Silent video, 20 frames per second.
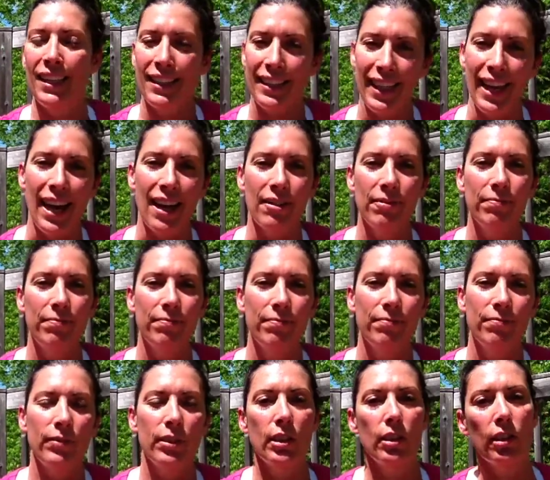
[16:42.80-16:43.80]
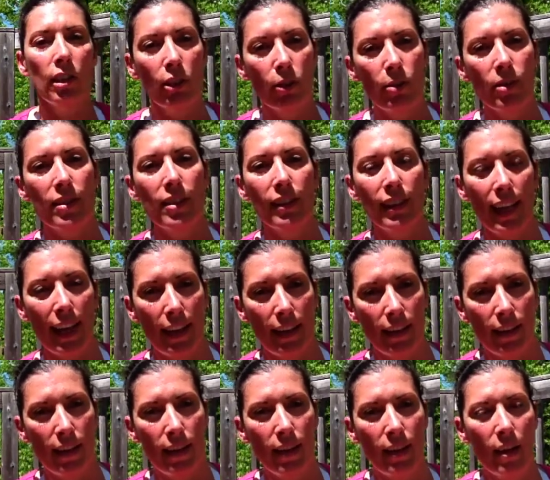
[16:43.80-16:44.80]
Yeah, you lose the
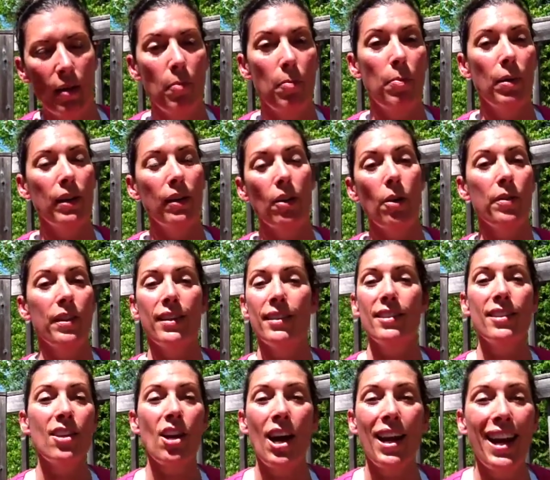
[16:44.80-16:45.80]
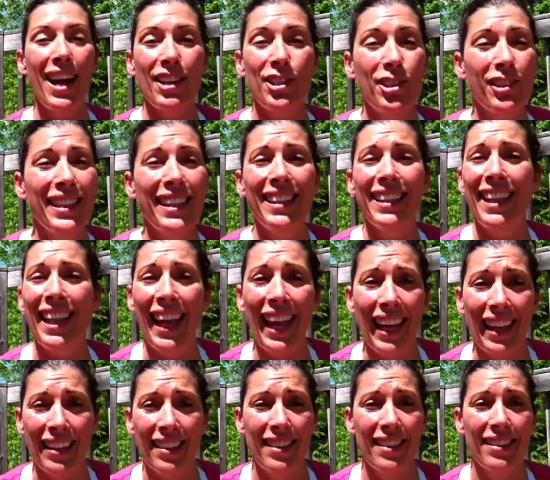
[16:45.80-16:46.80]
length, but know that it's not actually
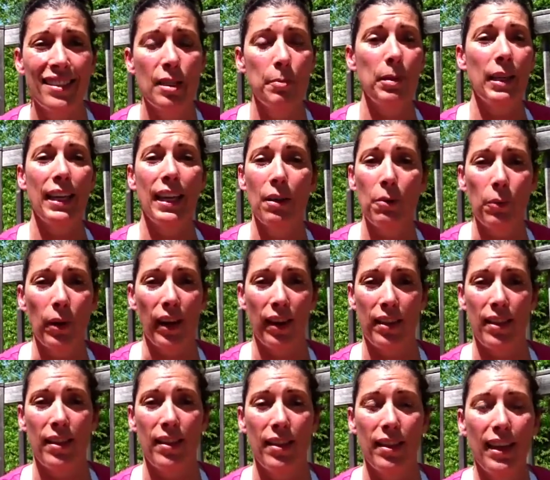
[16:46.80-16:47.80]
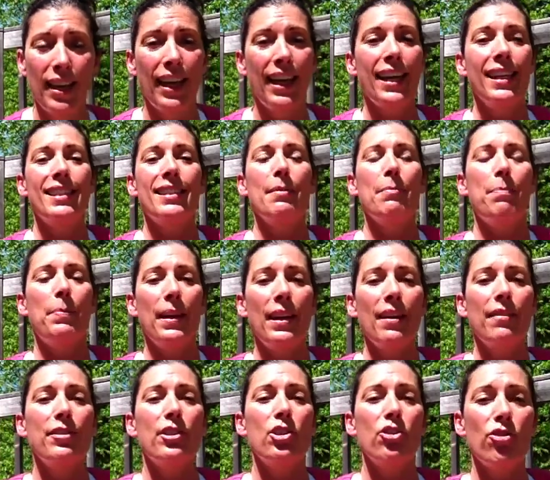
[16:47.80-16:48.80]
length to begin with. It's a bit
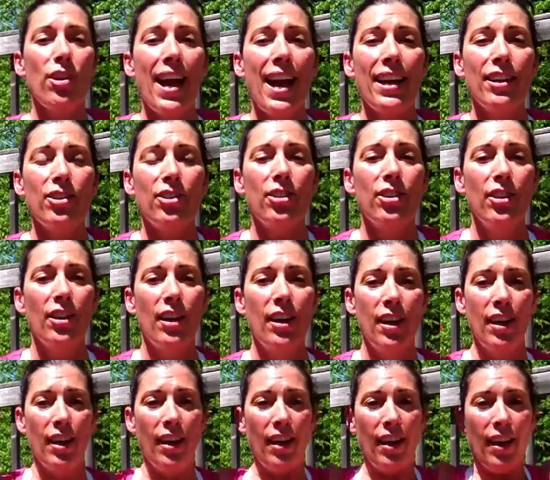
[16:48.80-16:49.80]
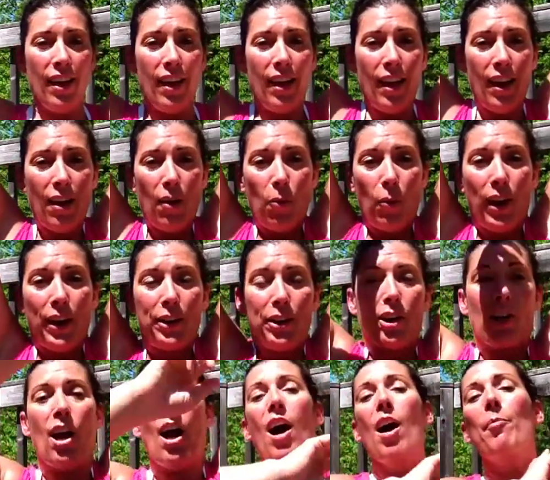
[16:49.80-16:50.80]
of stretch where you're
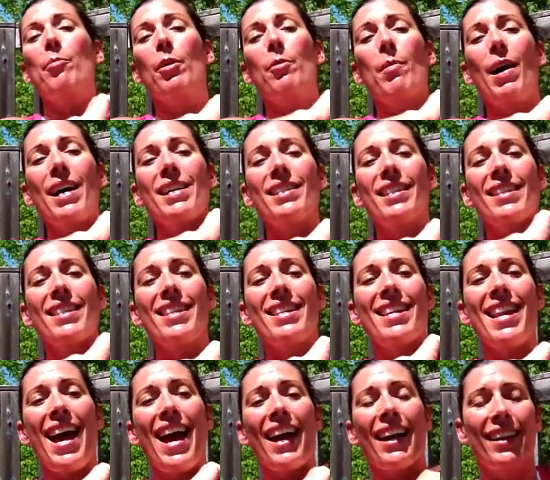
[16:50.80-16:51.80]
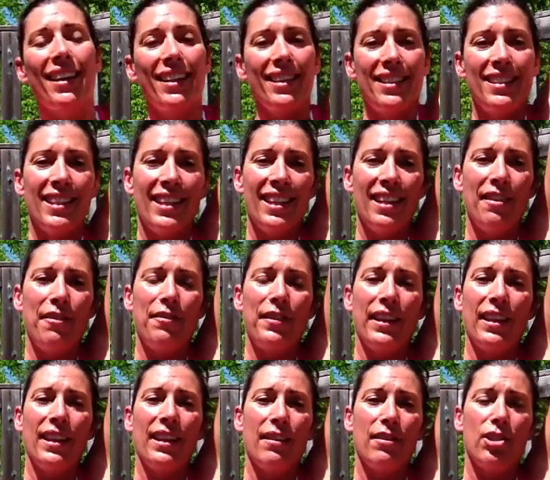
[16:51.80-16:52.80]
compromising the neck to get a
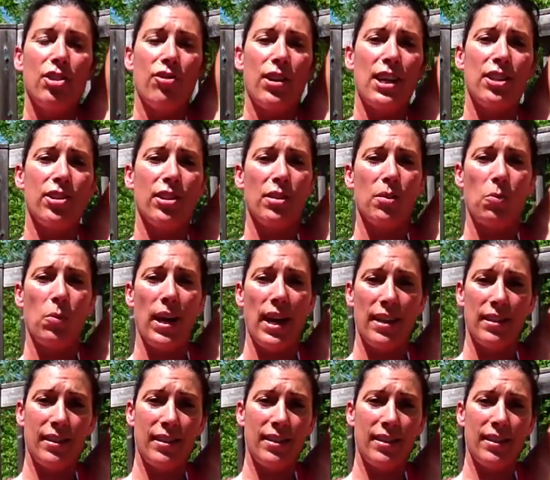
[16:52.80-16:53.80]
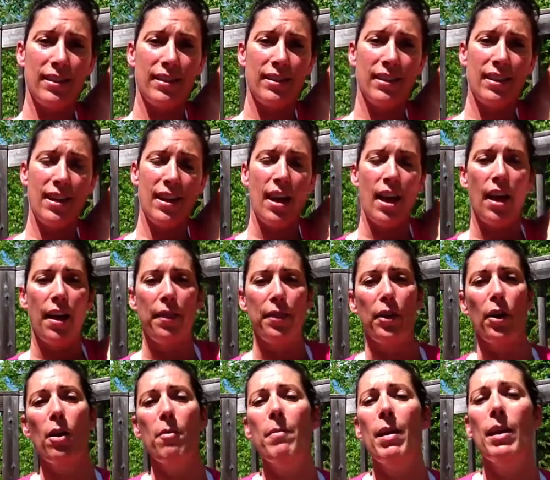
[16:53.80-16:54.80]
feeling of stretch at the waist.
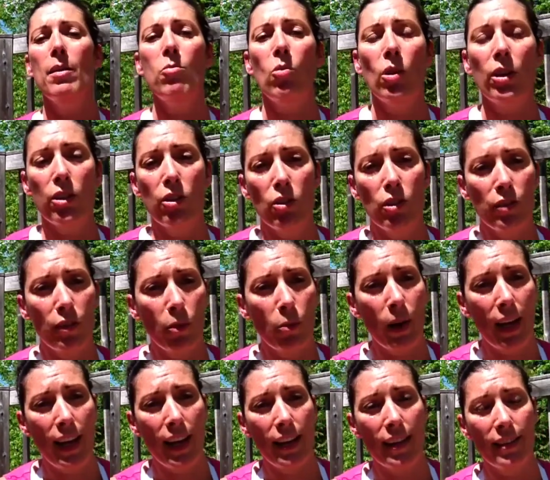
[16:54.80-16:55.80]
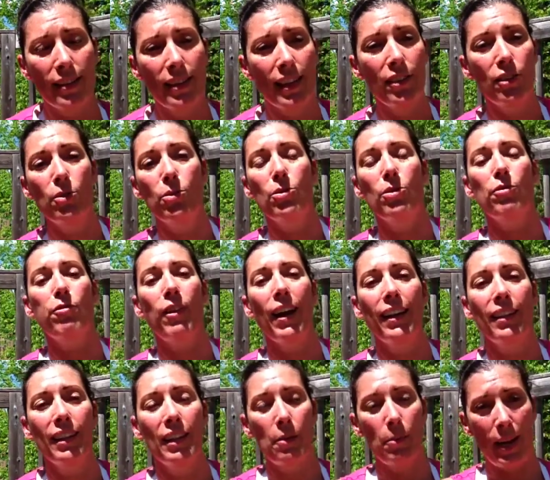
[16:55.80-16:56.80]
There are many more useful ways and
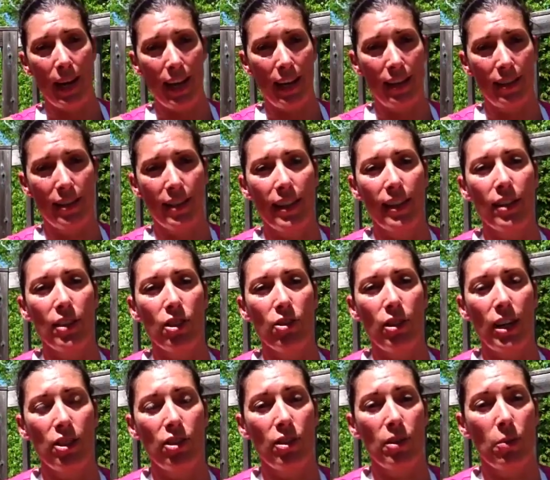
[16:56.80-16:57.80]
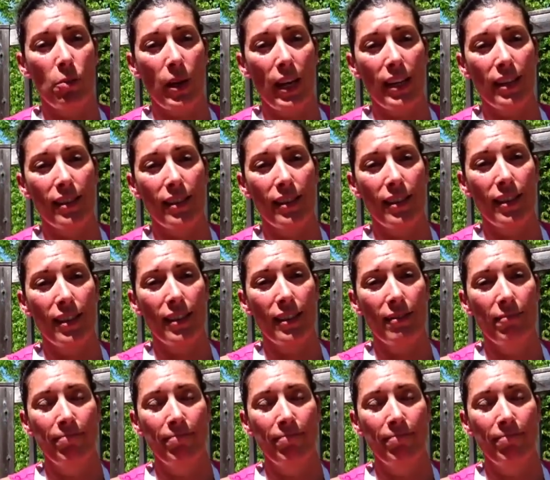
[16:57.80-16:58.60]
user-friendly ways to get a stretch at the waist.